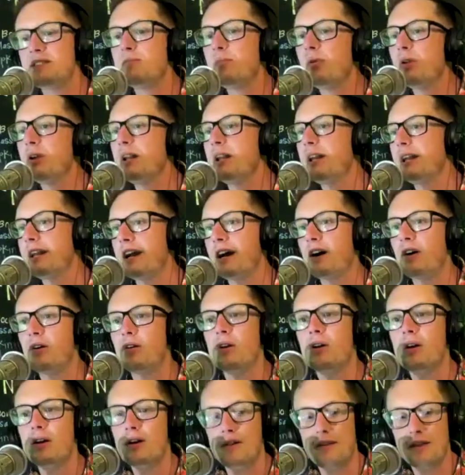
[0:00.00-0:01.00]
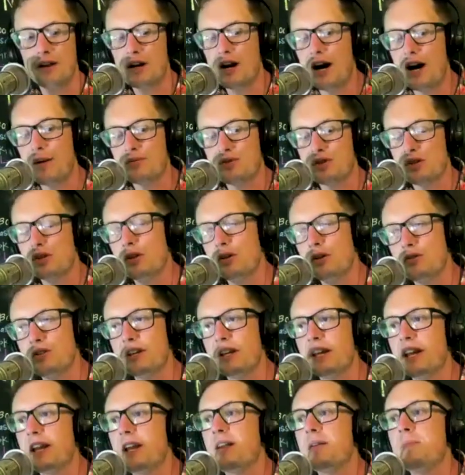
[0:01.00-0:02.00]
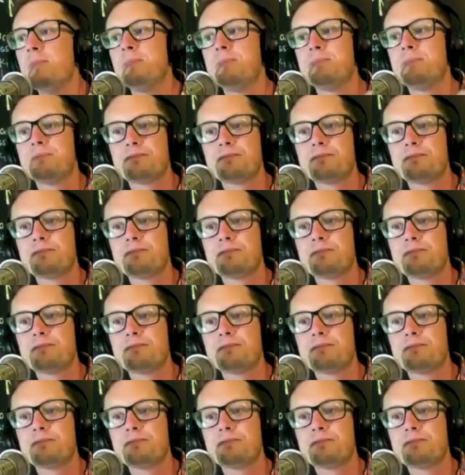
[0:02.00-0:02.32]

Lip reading: bleeding out. The cops are closing in.